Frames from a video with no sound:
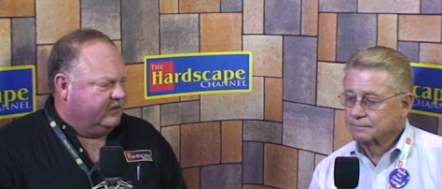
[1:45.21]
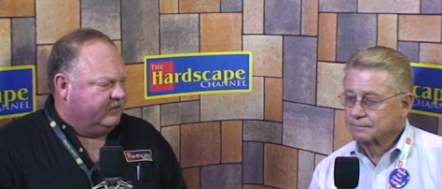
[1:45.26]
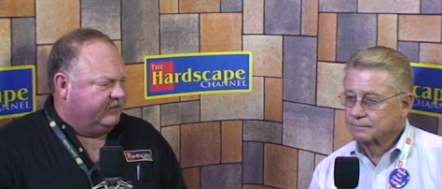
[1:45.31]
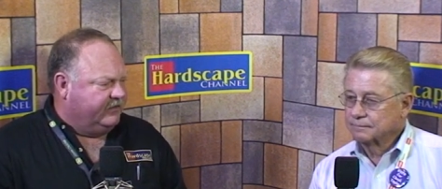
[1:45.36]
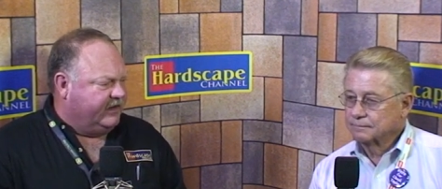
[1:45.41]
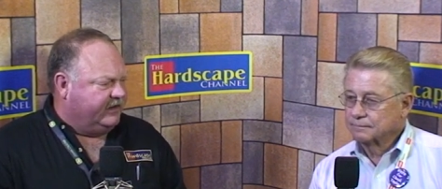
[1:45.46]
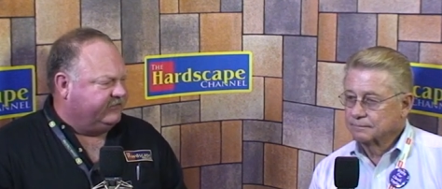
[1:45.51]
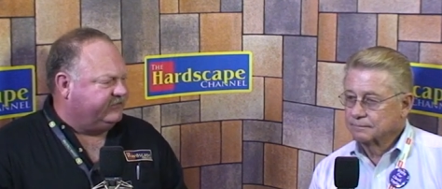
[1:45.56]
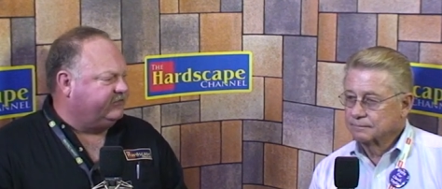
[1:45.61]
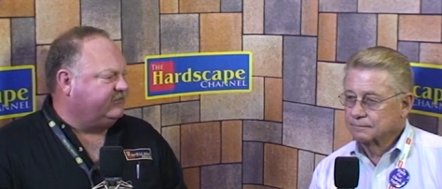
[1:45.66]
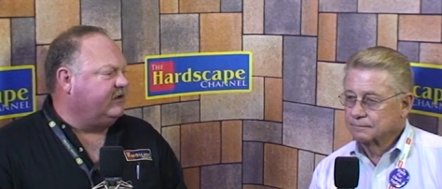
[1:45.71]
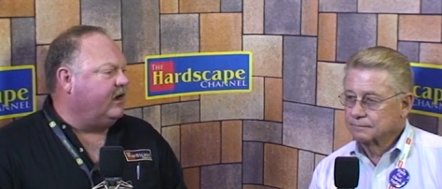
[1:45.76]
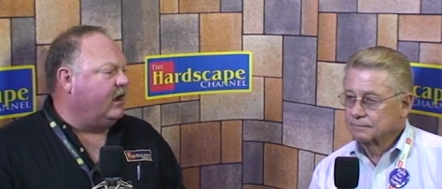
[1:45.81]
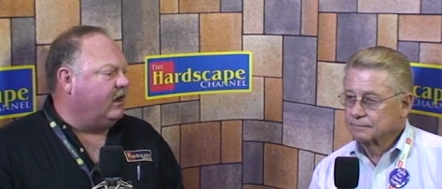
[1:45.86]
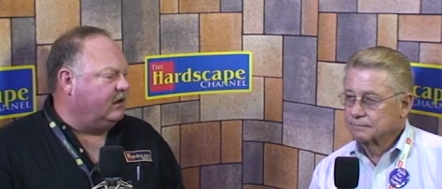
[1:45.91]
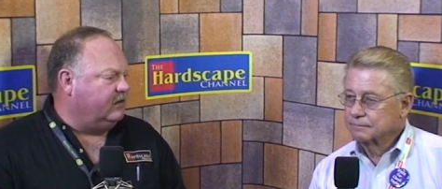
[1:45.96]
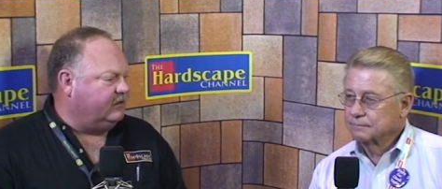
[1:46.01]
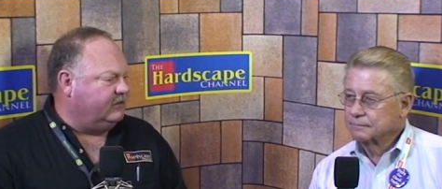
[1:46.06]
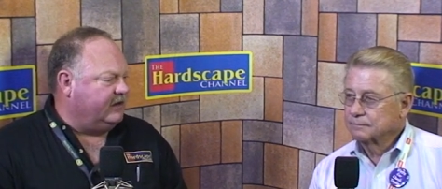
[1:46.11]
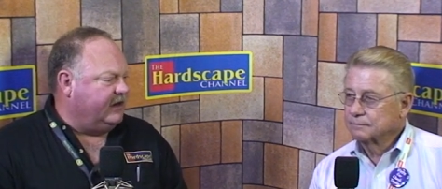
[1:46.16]
Speaker 1: They
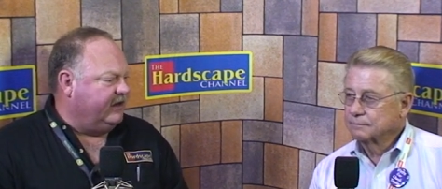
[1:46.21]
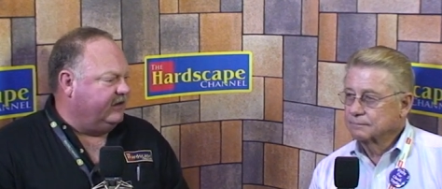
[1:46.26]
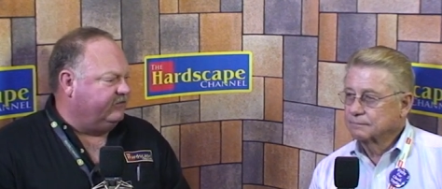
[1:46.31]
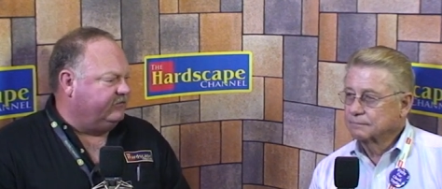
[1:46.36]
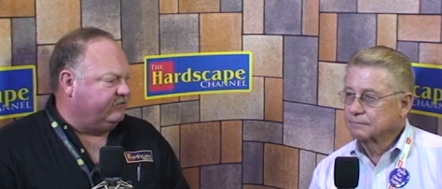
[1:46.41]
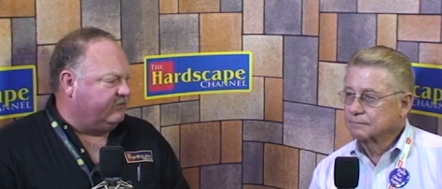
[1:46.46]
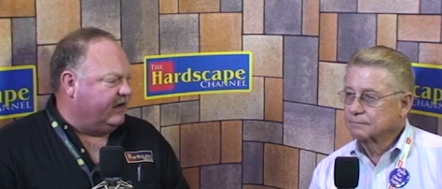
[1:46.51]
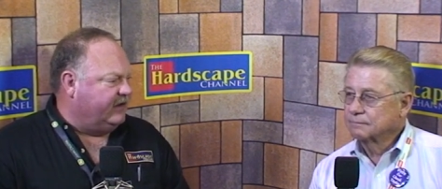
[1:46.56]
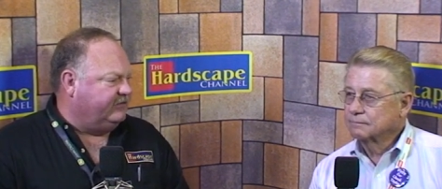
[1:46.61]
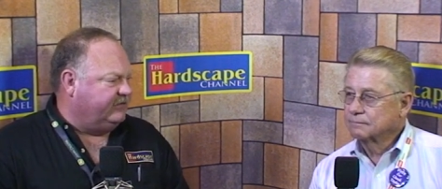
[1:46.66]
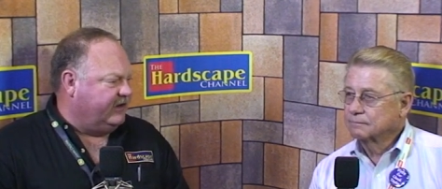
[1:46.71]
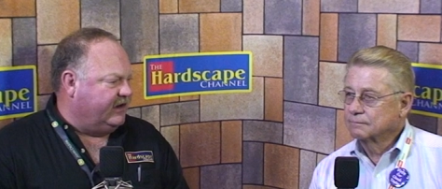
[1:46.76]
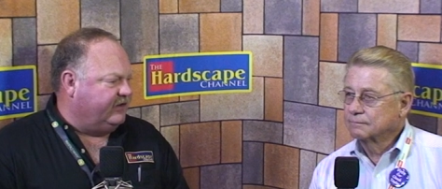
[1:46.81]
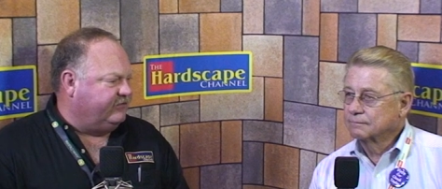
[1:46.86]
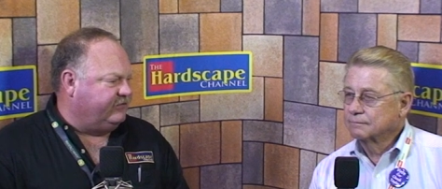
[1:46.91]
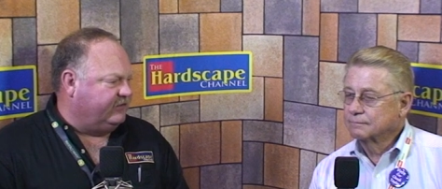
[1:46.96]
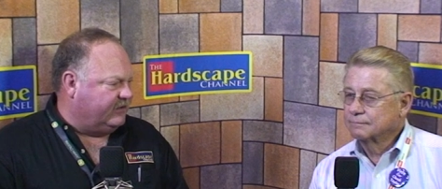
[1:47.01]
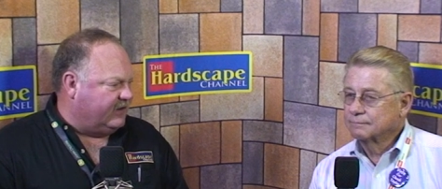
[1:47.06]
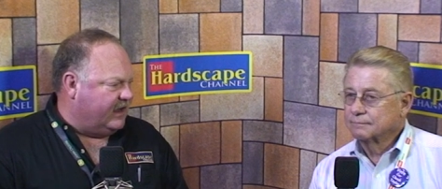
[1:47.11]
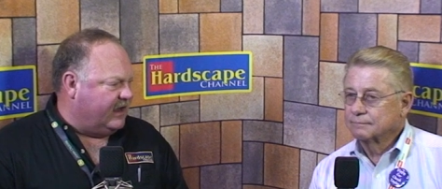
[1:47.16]
start as
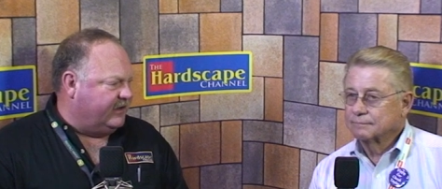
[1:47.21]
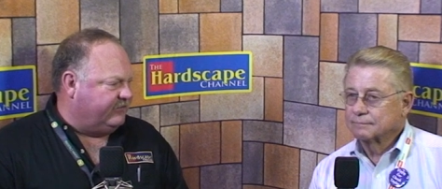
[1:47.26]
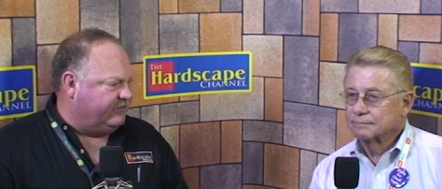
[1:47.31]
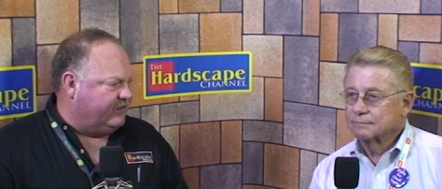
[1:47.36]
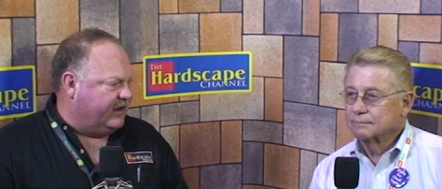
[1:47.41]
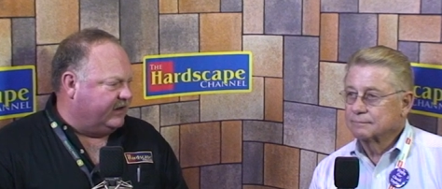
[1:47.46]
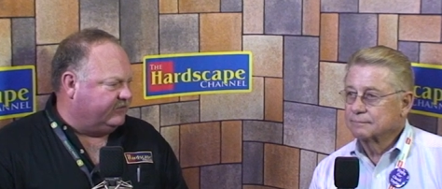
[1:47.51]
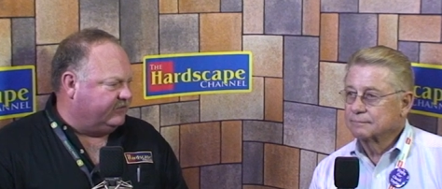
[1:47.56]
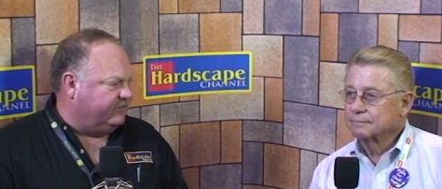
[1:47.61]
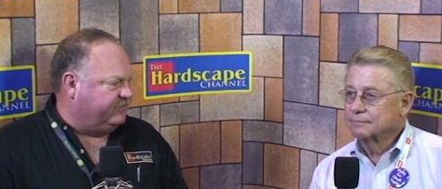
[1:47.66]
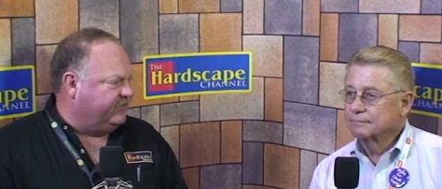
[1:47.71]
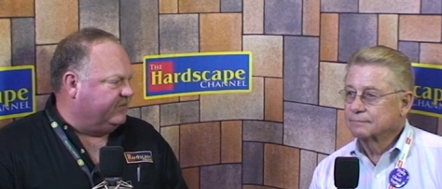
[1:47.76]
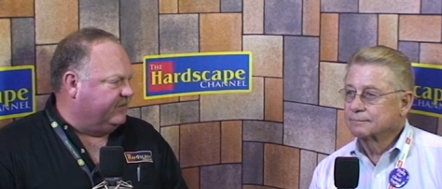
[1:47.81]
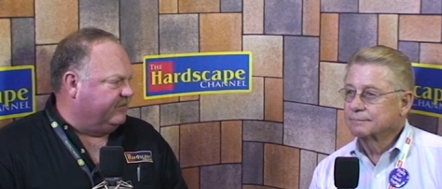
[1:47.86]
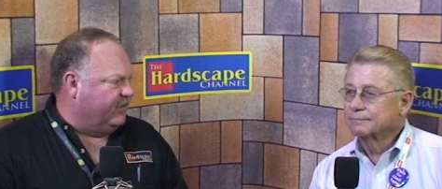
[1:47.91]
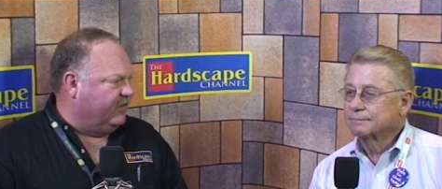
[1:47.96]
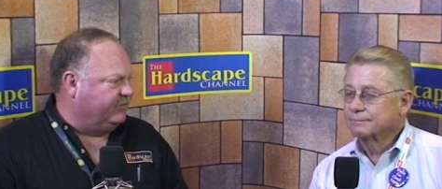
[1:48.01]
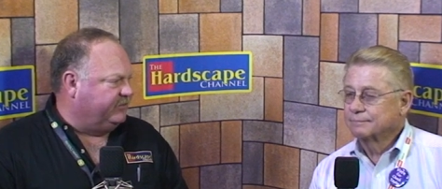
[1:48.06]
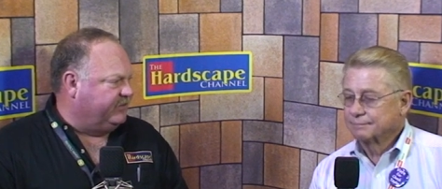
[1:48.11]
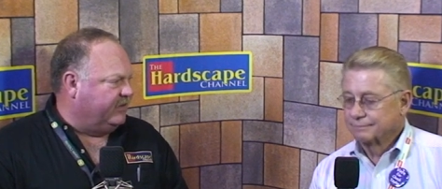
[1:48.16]
residential contractors for the
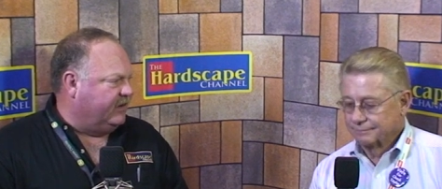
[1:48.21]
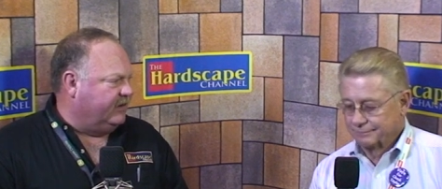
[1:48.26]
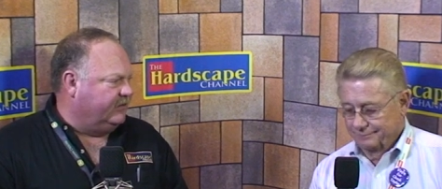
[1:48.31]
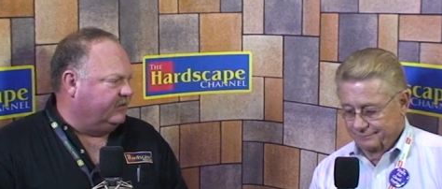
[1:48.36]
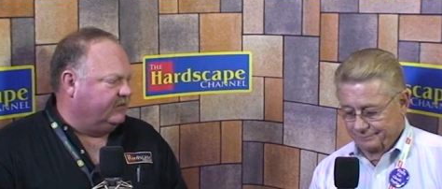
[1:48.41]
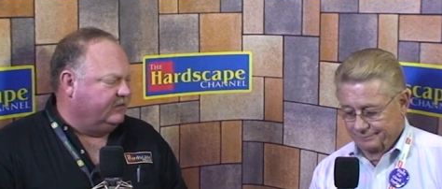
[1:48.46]
most part.